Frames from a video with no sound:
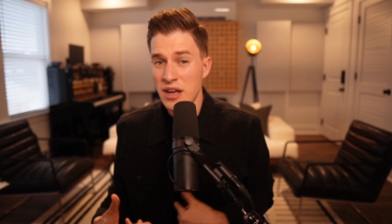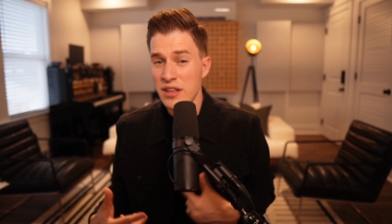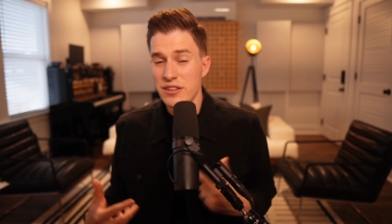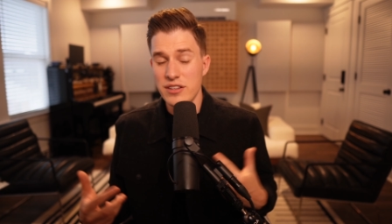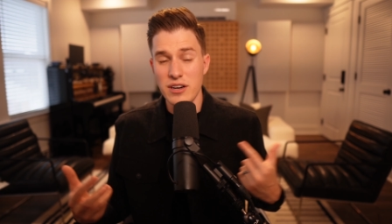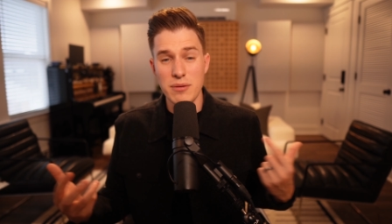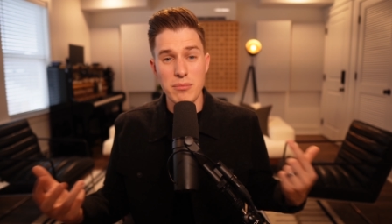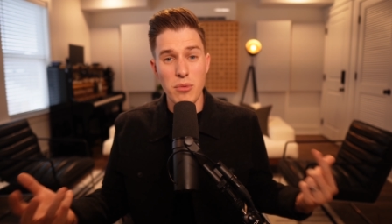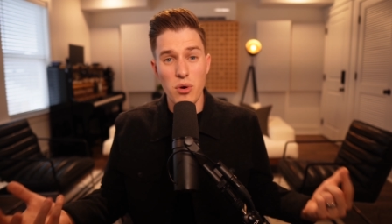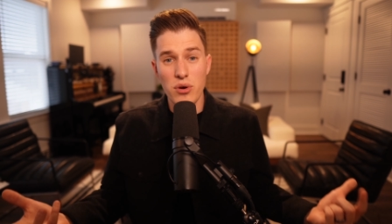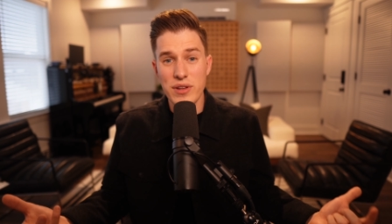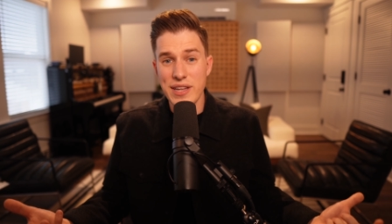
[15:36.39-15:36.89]

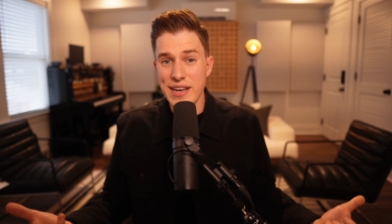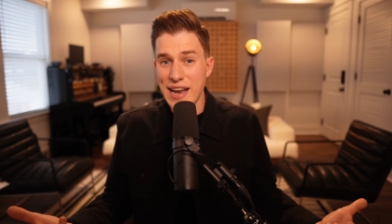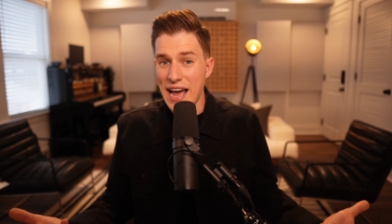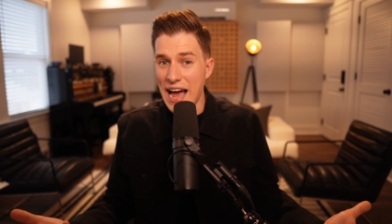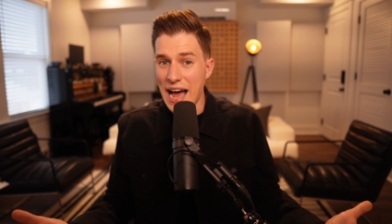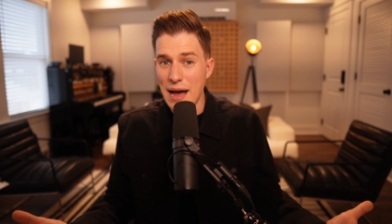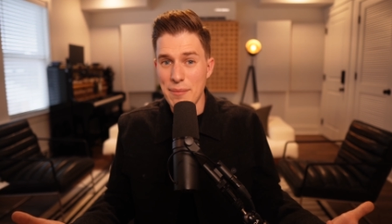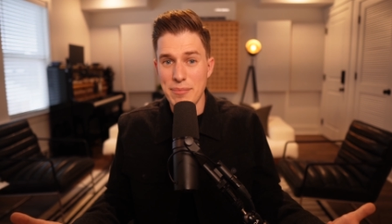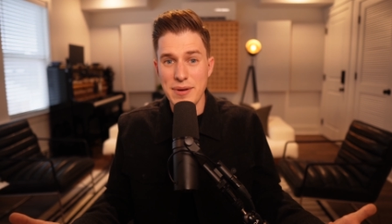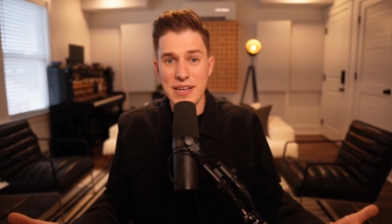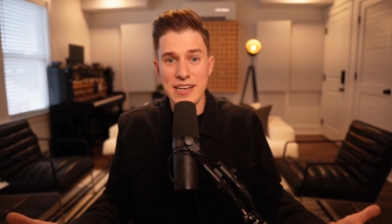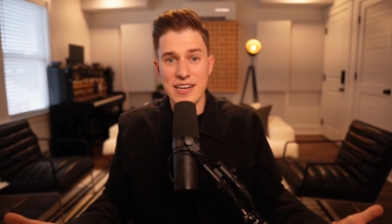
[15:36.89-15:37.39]
They're more than
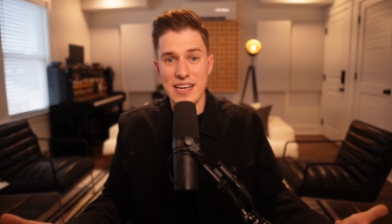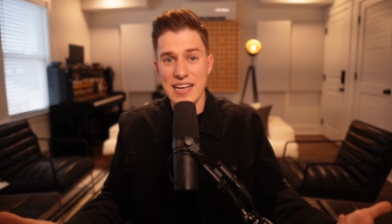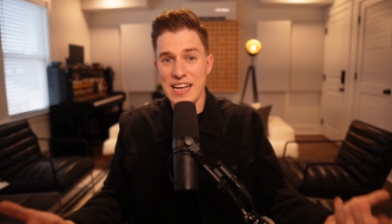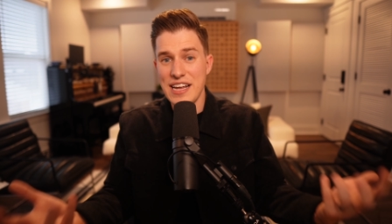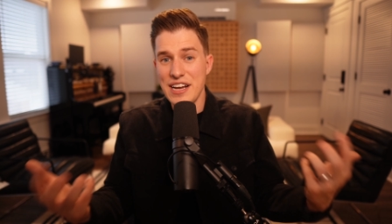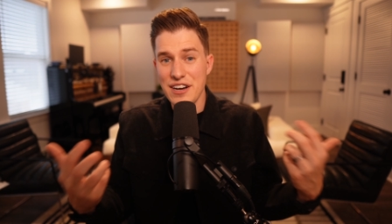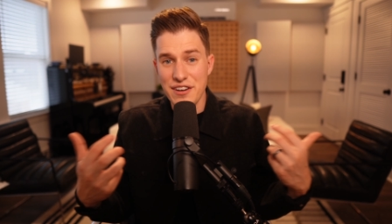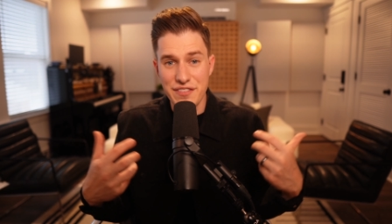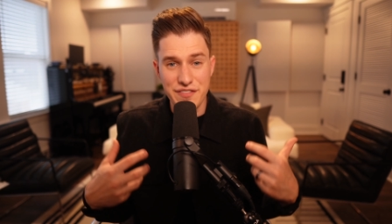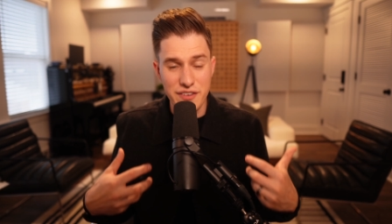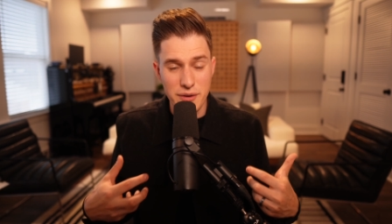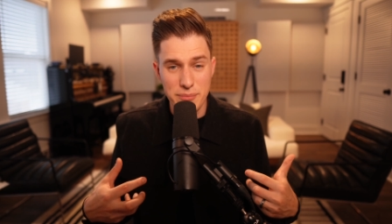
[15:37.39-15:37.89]
happy to
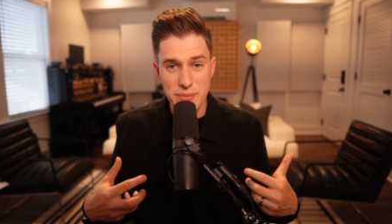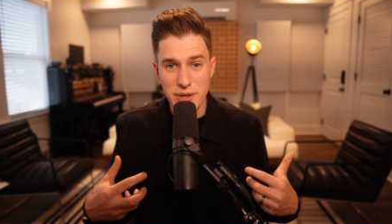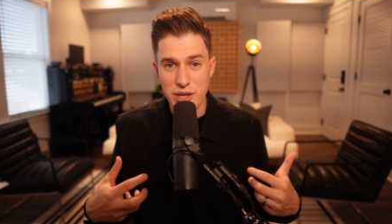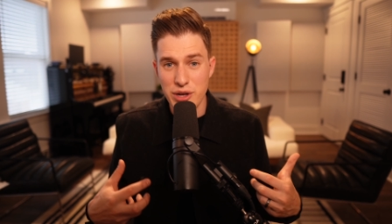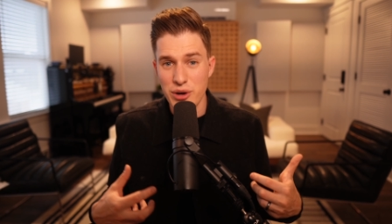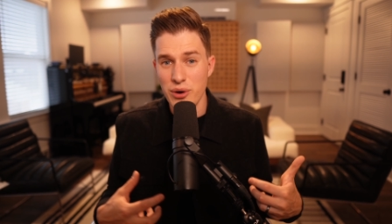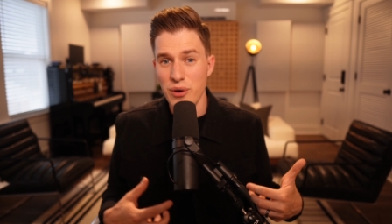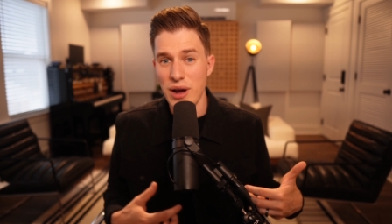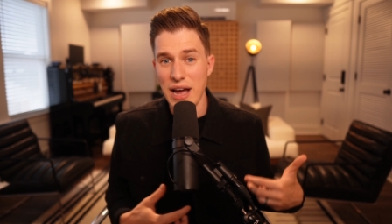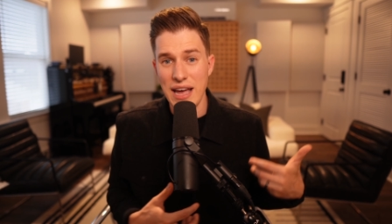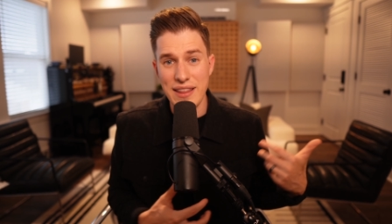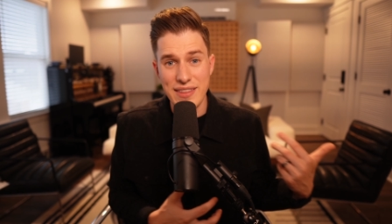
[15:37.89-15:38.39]
hear from
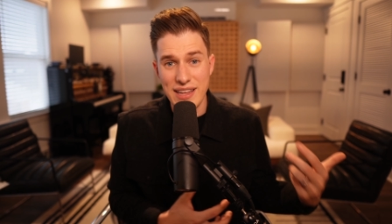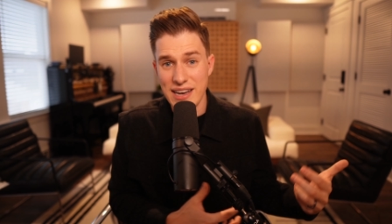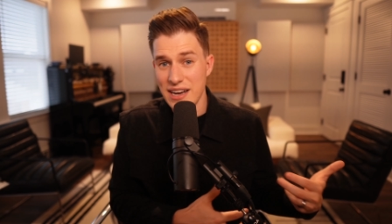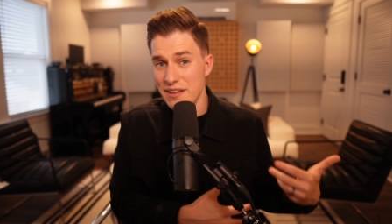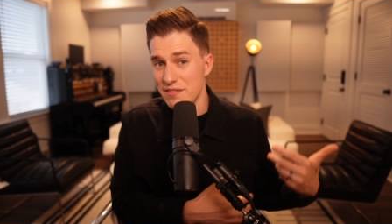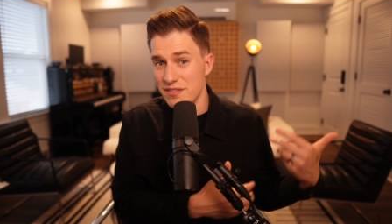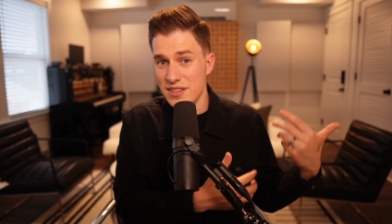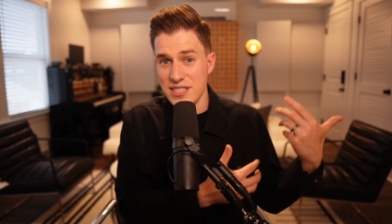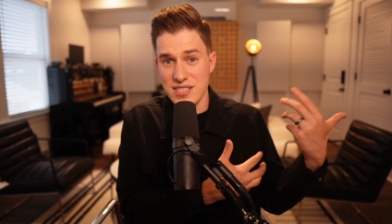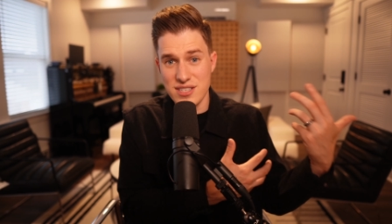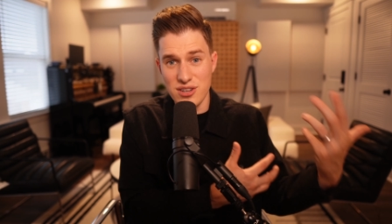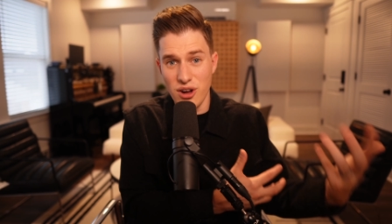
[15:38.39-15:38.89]
you, and then
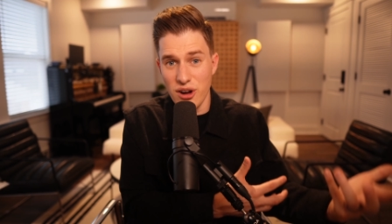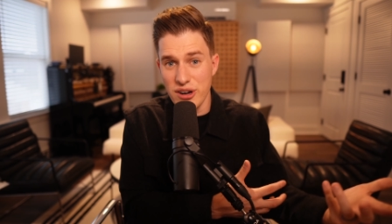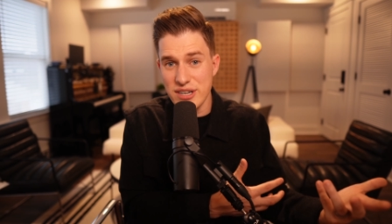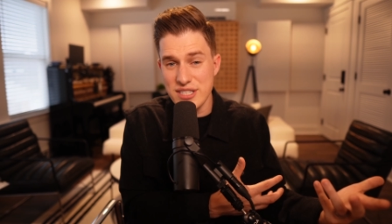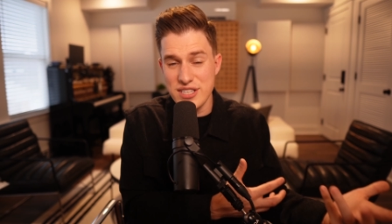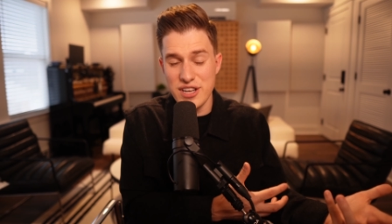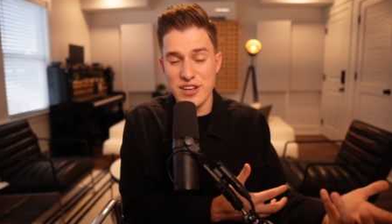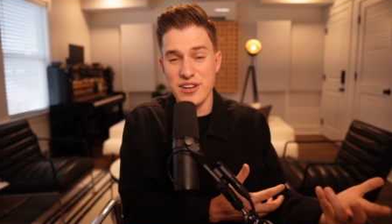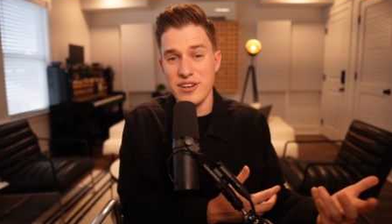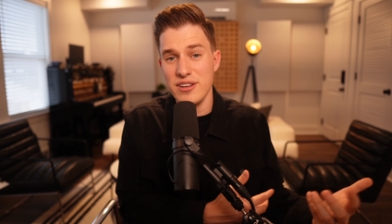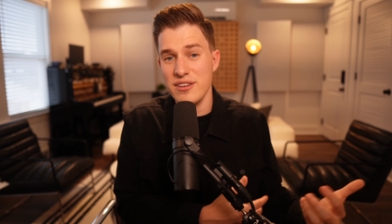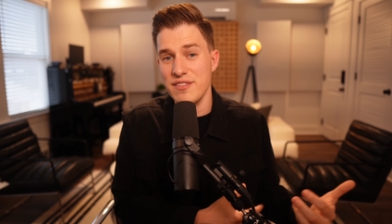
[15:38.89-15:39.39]
if the song's
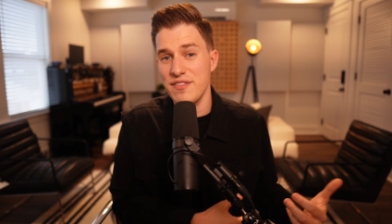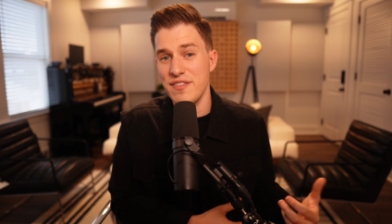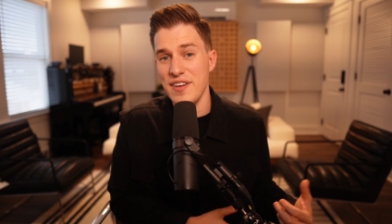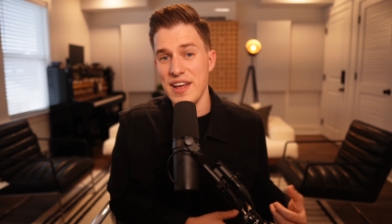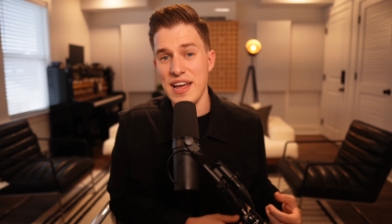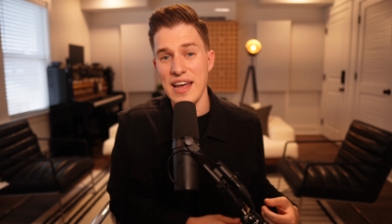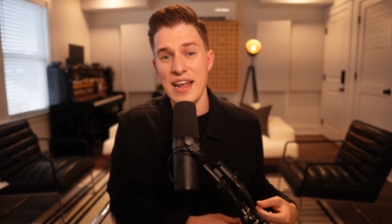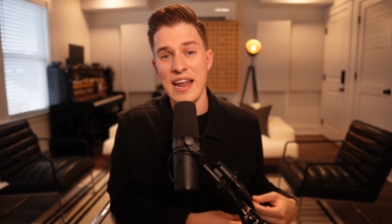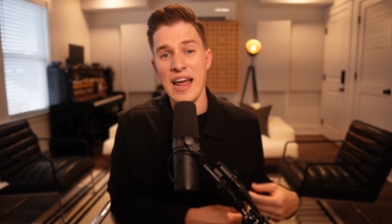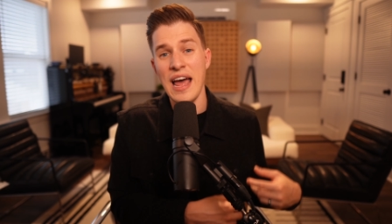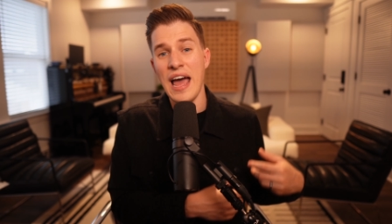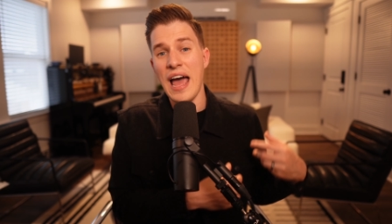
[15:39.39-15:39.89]
a good
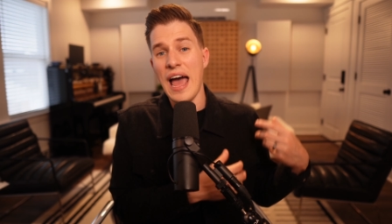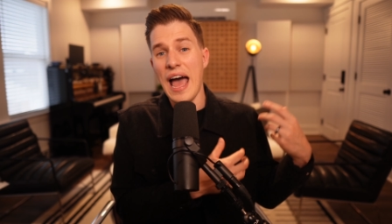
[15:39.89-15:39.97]
fit,